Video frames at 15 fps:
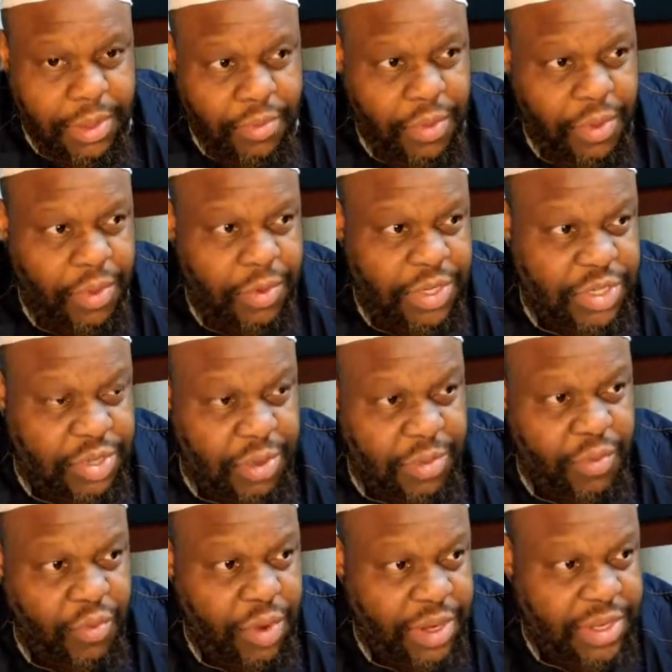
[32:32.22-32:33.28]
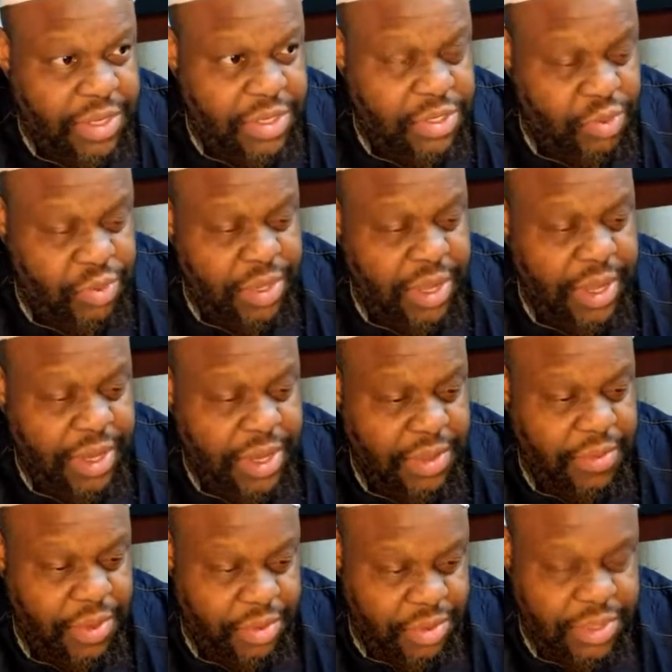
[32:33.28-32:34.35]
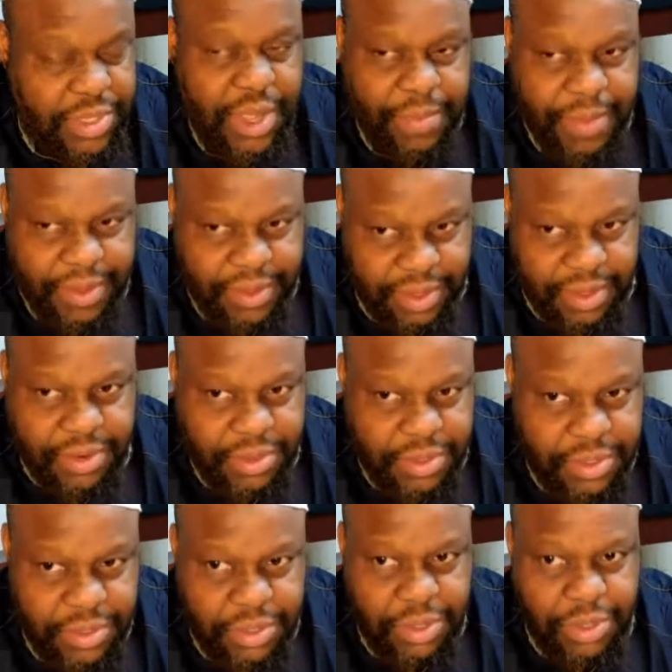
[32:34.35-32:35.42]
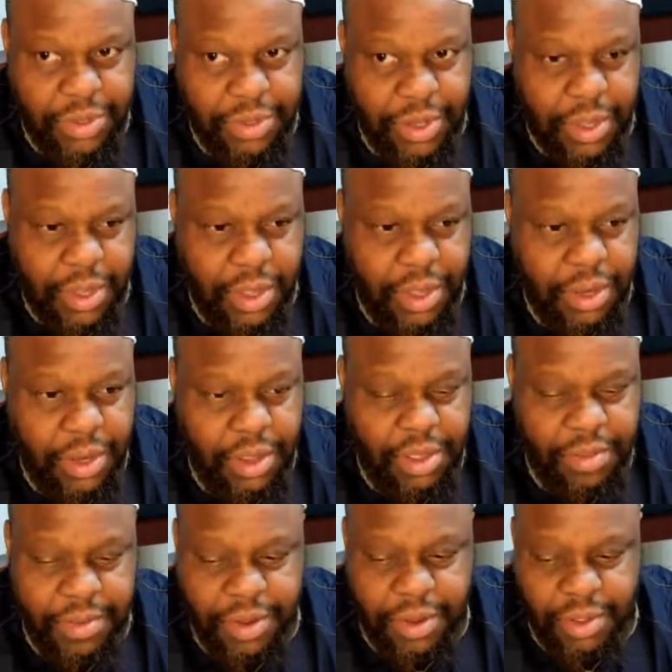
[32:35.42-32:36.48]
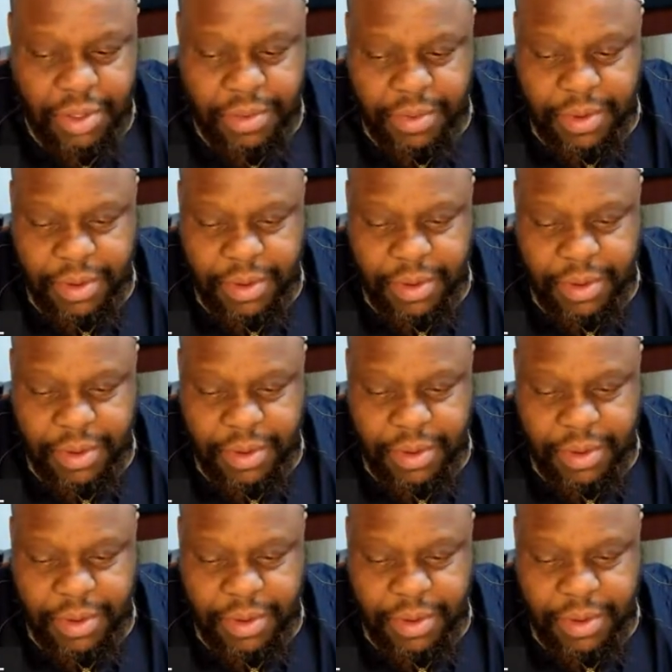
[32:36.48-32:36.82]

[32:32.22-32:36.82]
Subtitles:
we're just gonna correct your sunnah, and then we'll stop at that. Allah Akbar.